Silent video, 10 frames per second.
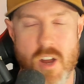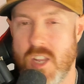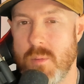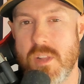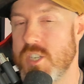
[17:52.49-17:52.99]

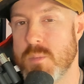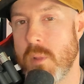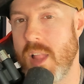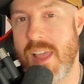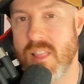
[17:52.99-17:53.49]
arguably just
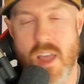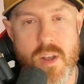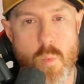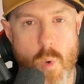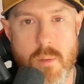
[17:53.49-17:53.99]
playing
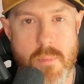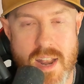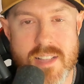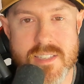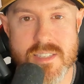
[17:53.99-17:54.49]
line 1
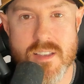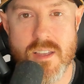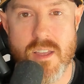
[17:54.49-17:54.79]
minutes?